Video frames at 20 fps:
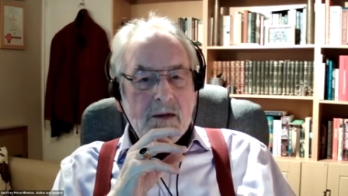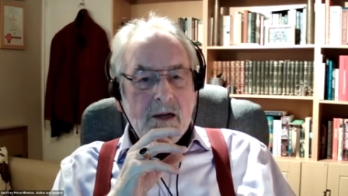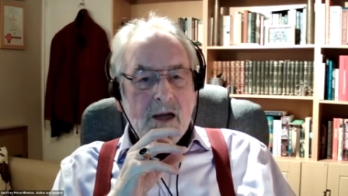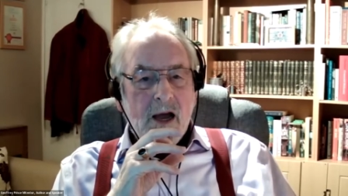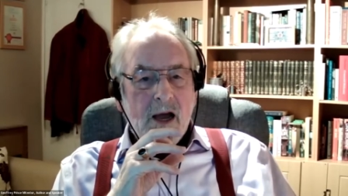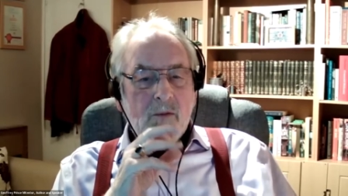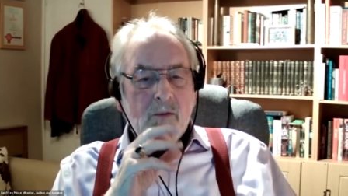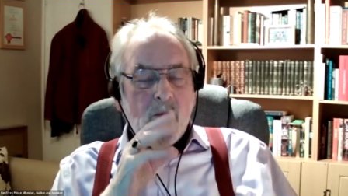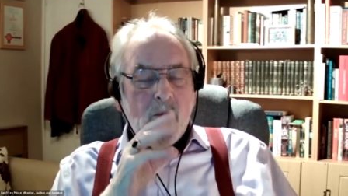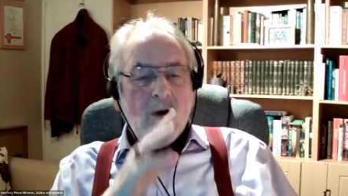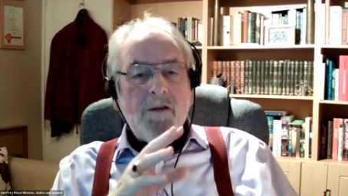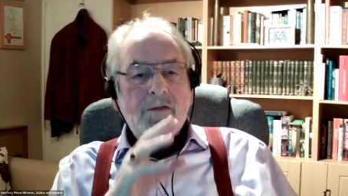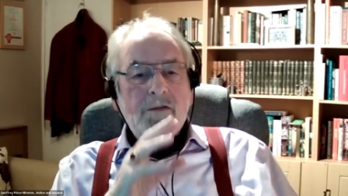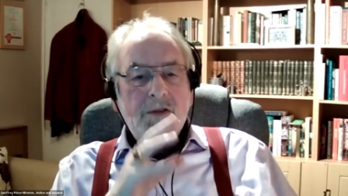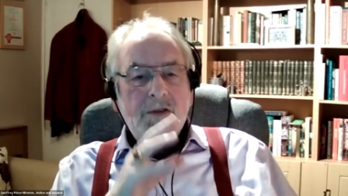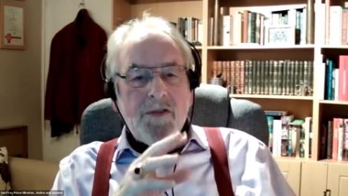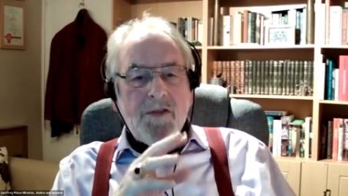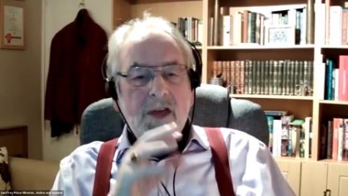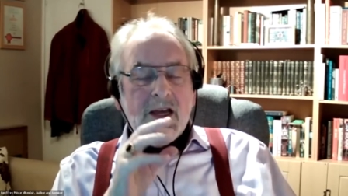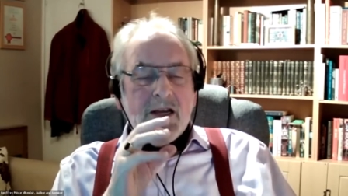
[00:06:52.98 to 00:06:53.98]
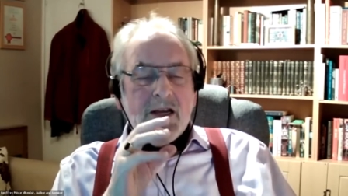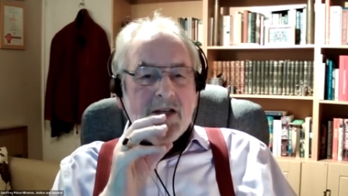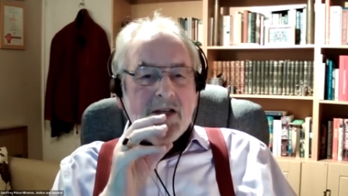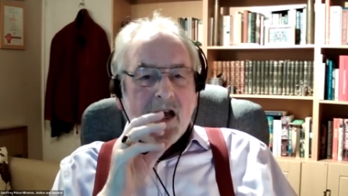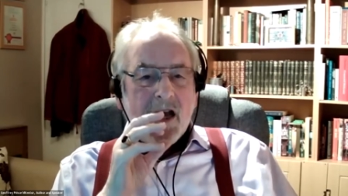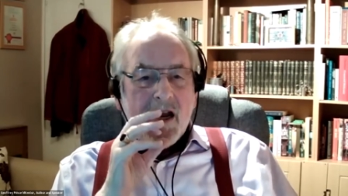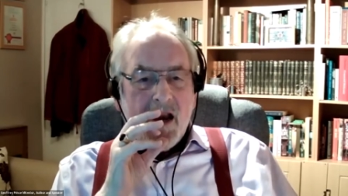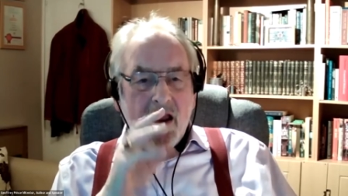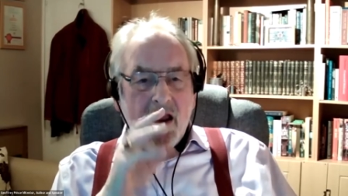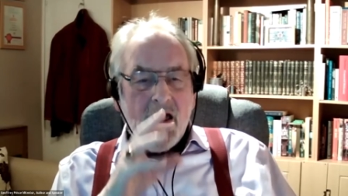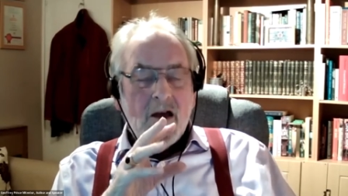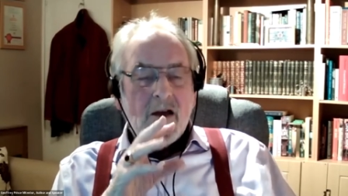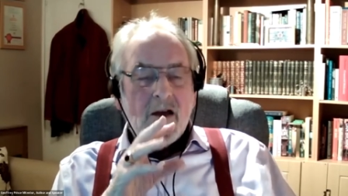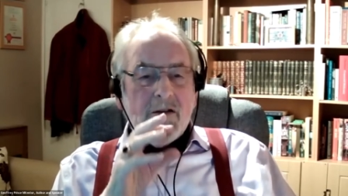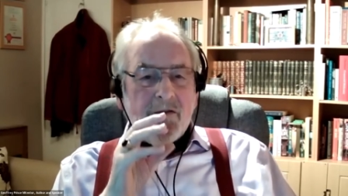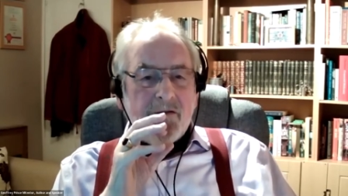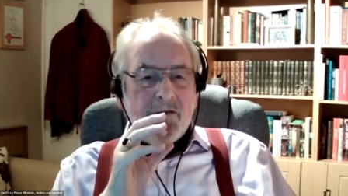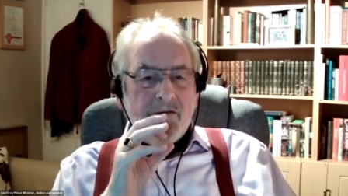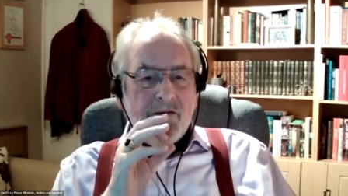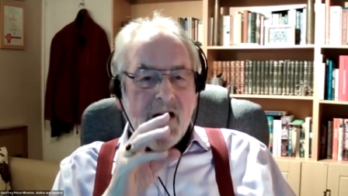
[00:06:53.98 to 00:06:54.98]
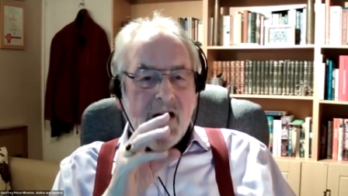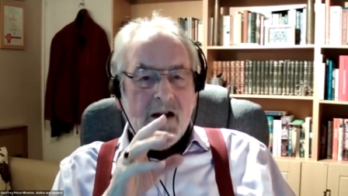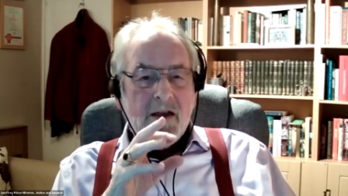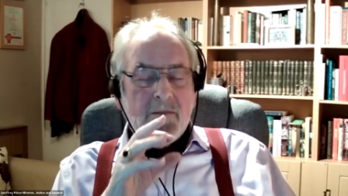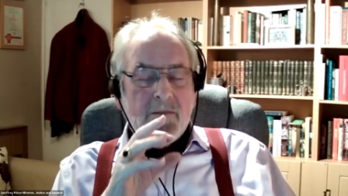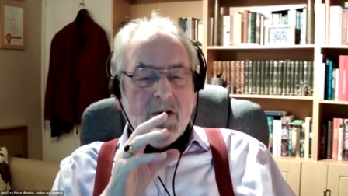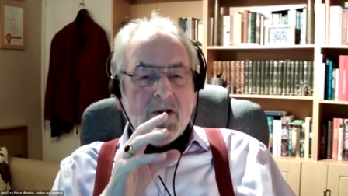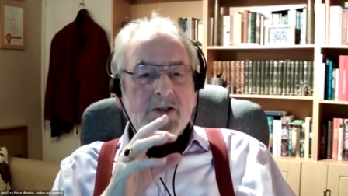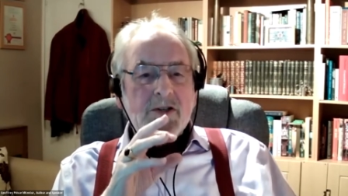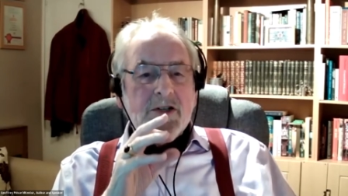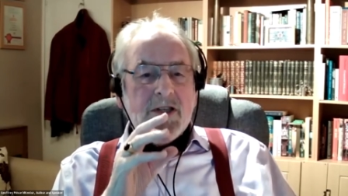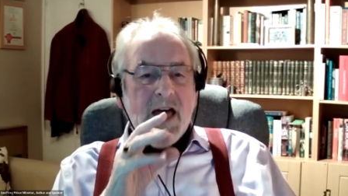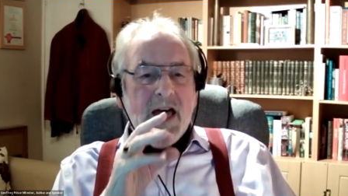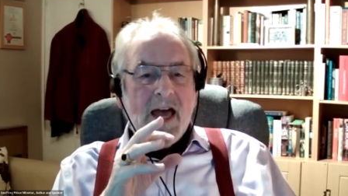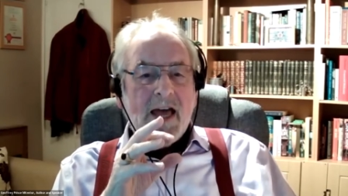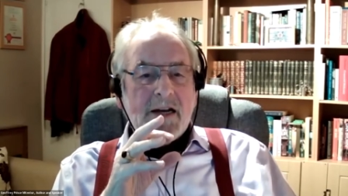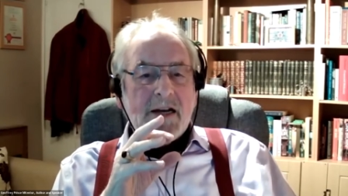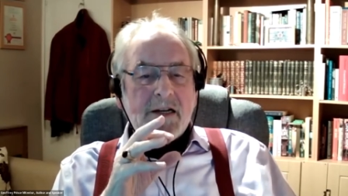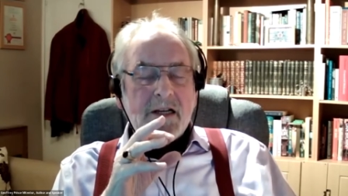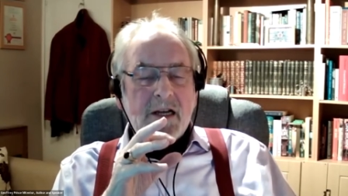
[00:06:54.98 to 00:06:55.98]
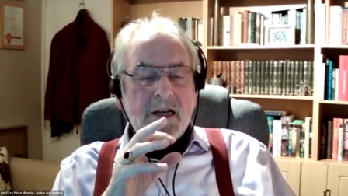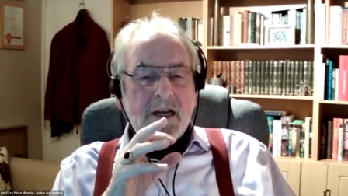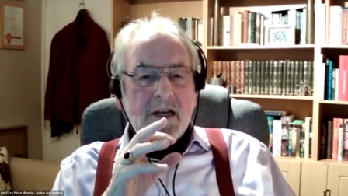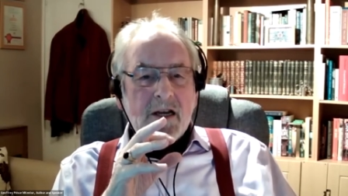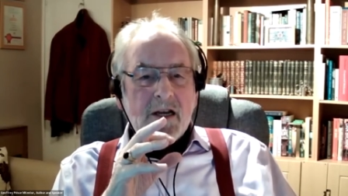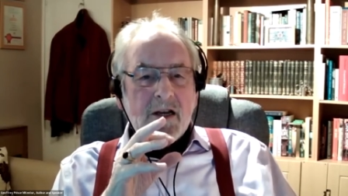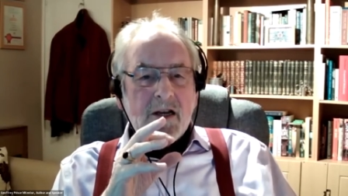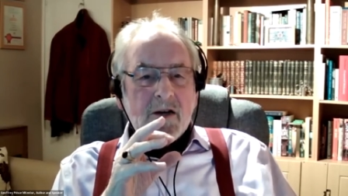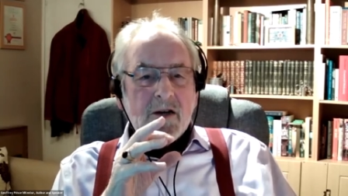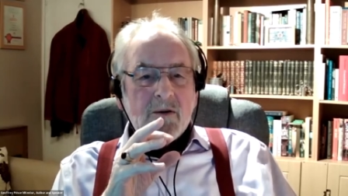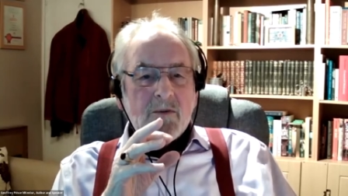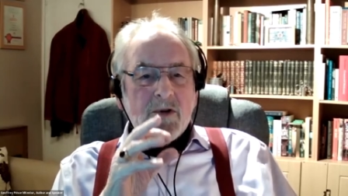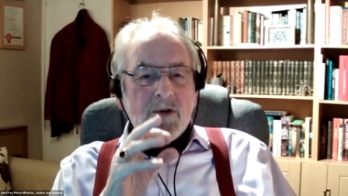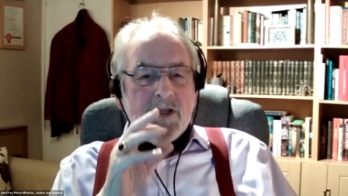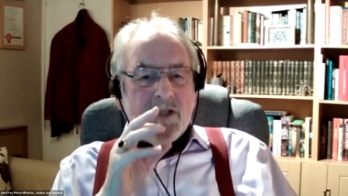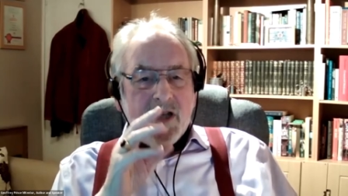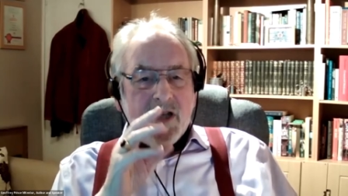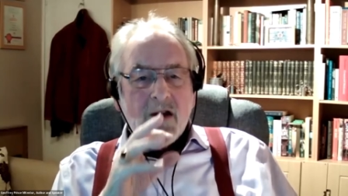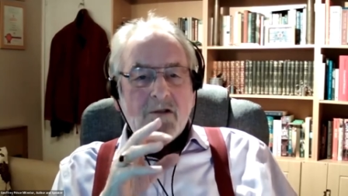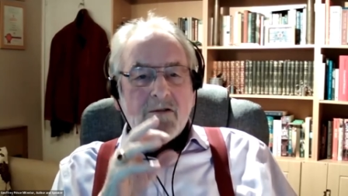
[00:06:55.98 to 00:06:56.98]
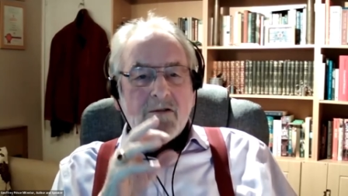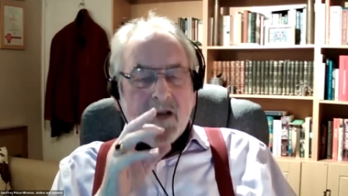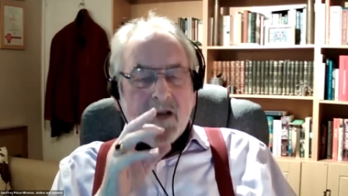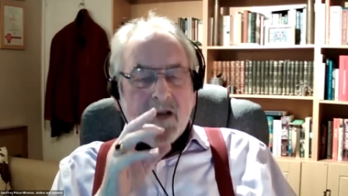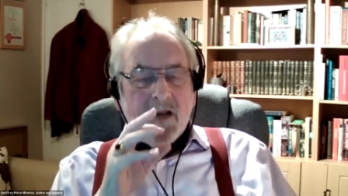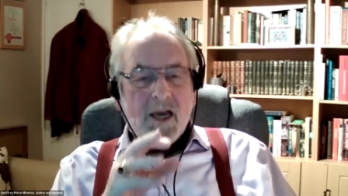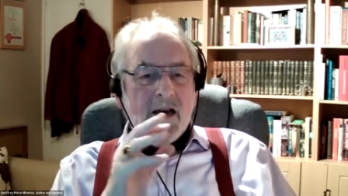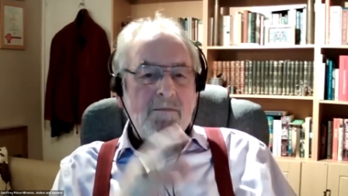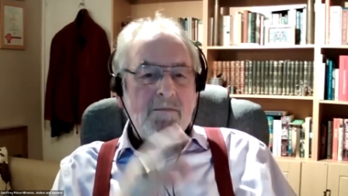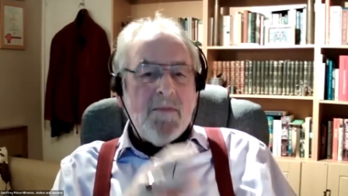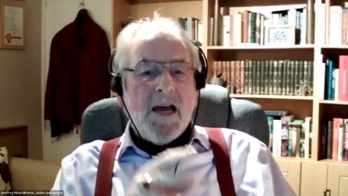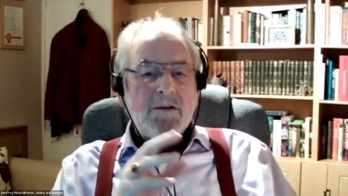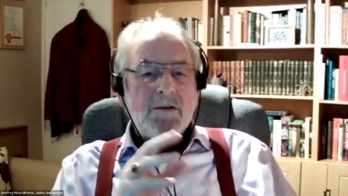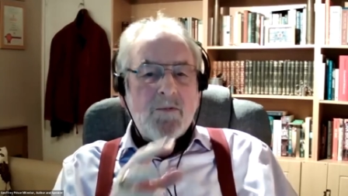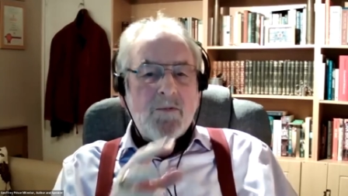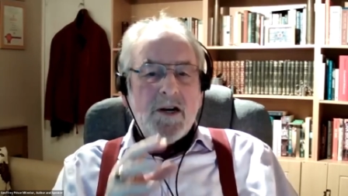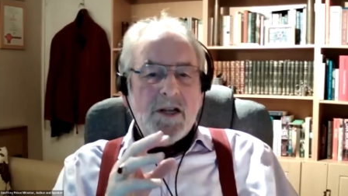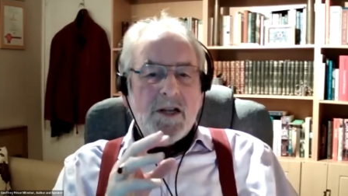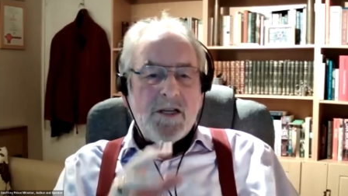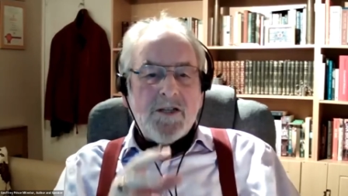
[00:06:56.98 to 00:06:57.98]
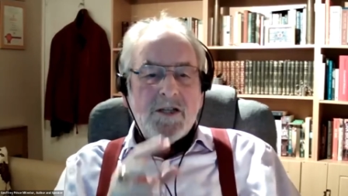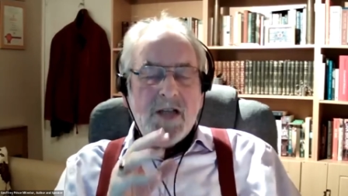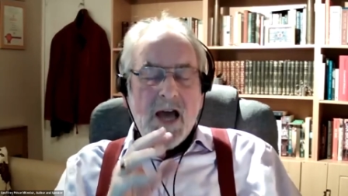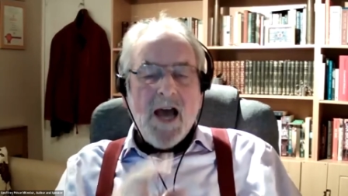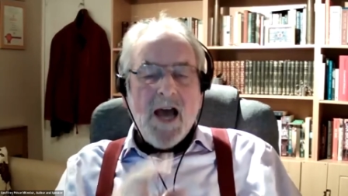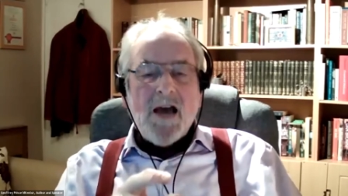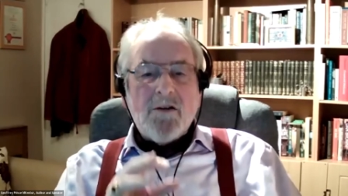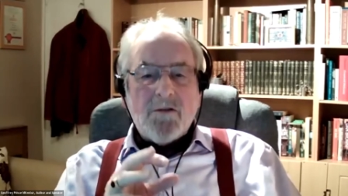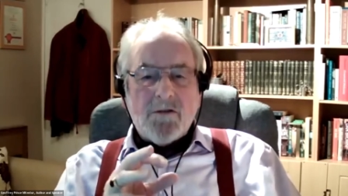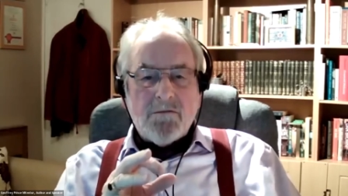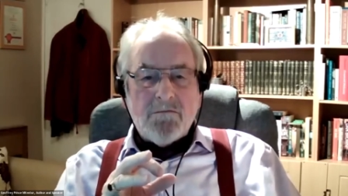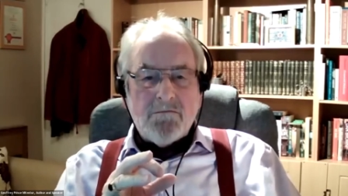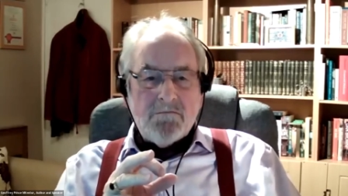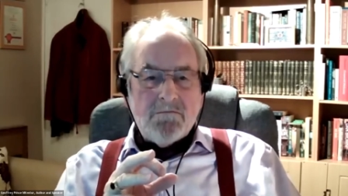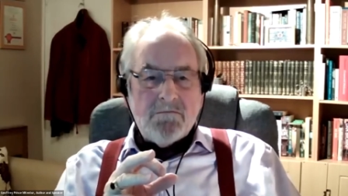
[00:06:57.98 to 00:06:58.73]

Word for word: And one of the things I learned very much then was don't kick a man when he's down.